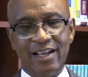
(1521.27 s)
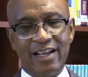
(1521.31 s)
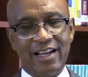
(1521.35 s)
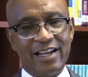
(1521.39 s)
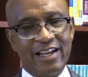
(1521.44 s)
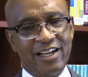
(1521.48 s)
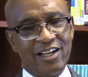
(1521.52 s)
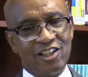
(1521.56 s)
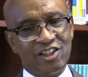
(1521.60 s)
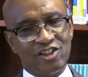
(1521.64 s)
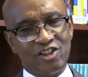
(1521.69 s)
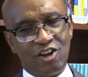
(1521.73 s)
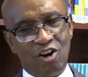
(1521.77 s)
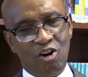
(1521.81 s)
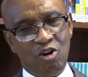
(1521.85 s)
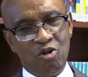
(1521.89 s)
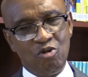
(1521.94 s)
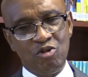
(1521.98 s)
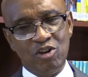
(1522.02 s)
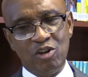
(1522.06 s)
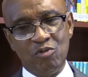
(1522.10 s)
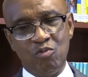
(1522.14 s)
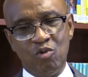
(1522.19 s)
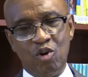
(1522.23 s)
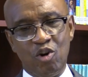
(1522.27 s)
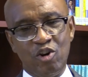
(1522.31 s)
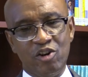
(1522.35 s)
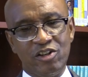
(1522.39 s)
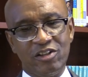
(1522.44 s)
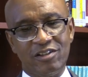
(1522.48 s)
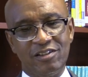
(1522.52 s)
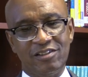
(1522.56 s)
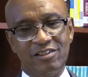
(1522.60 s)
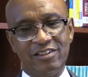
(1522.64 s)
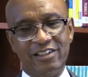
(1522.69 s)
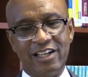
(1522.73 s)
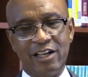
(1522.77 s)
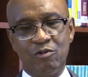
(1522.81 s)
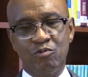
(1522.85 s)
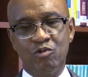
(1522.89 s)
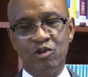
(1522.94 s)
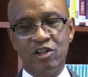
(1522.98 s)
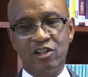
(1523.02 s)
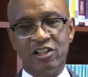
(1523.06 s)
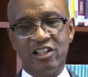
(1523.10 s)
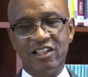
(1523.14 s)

It is the only work that will